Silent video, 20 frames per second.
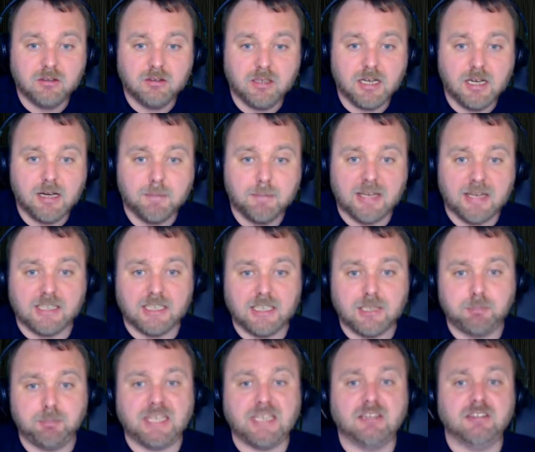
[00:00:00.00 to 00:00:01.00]
I think
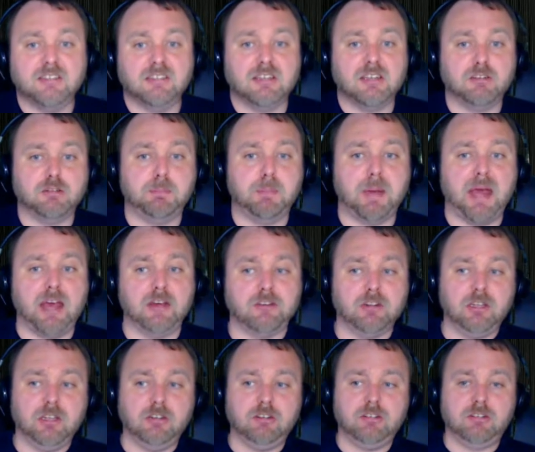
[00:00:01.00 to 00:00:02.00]
PC
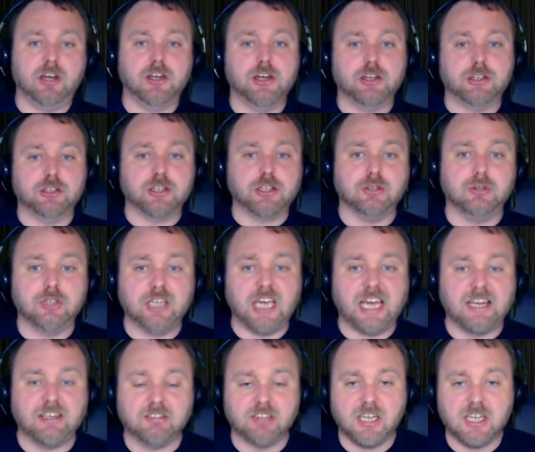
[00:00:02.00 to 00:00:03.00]
Specialist, another UK
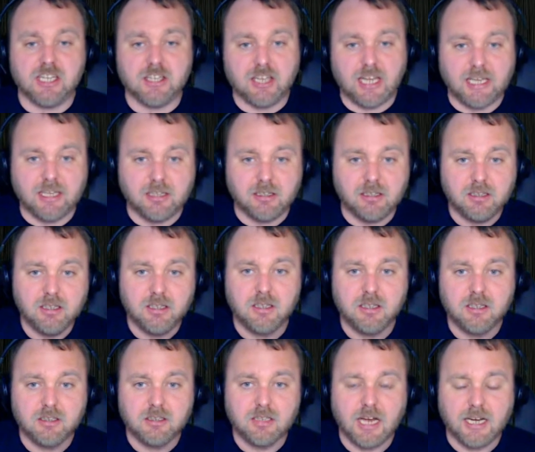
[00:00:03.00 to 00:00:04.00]
site, I
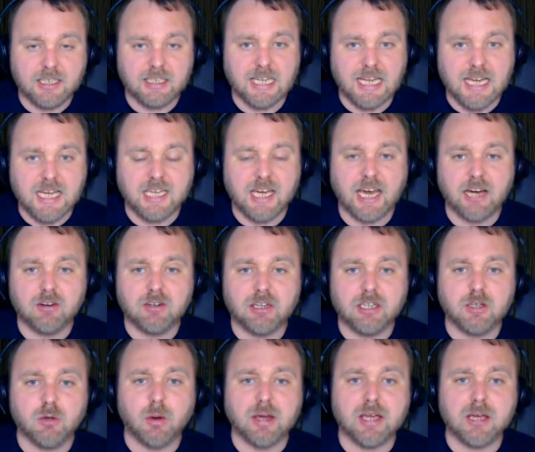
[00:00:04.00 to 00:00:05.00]
think they carry
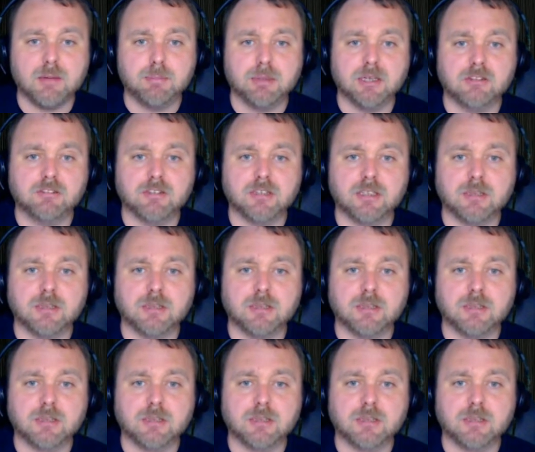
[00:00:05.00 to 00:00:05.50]
quite a bit of